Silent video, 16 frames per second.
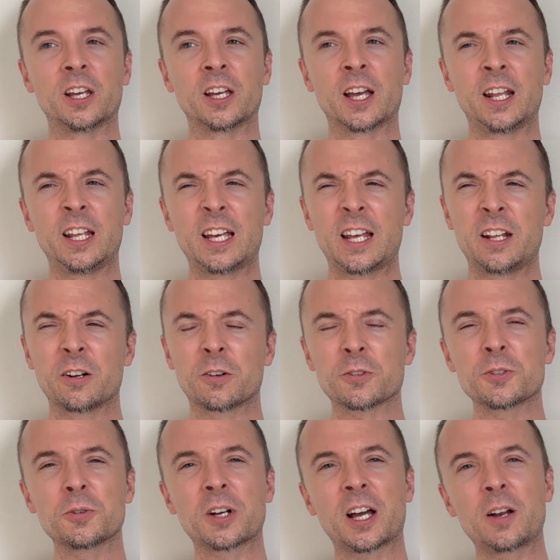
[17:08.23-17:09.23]
And it also
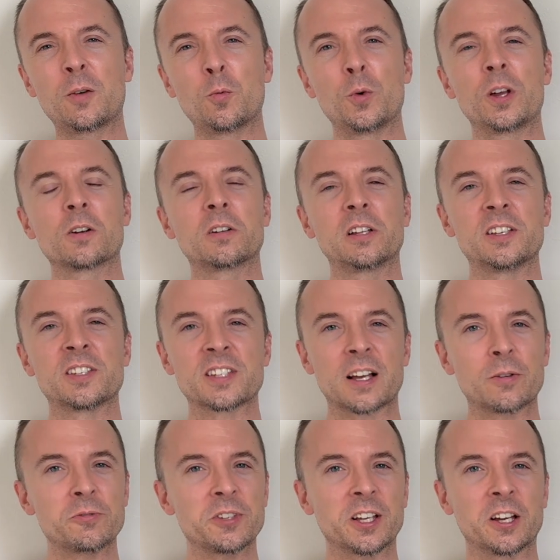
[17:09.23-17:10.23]
kind of weirdly
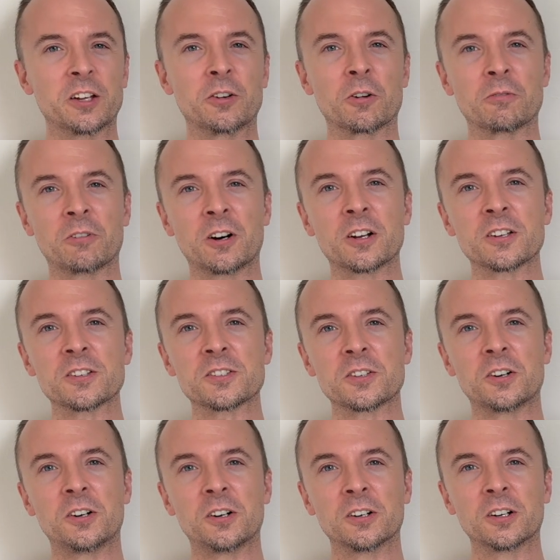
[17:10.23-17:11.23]
sounds like a Nirvana
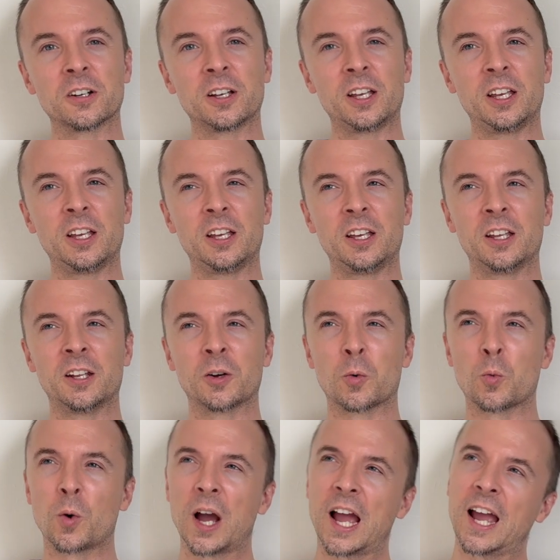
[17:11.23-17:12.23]
song in a
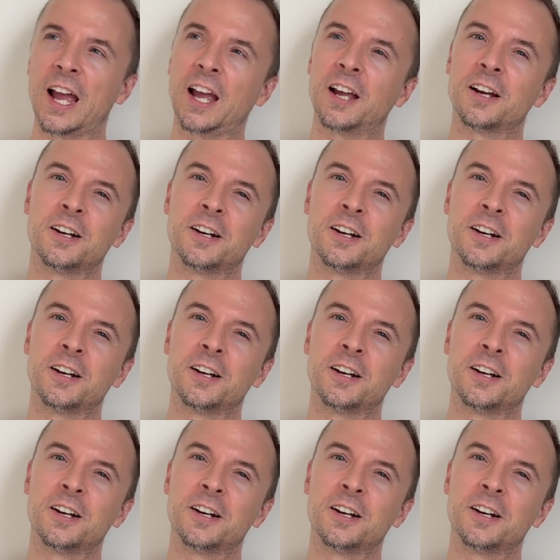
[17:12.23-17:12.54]
way.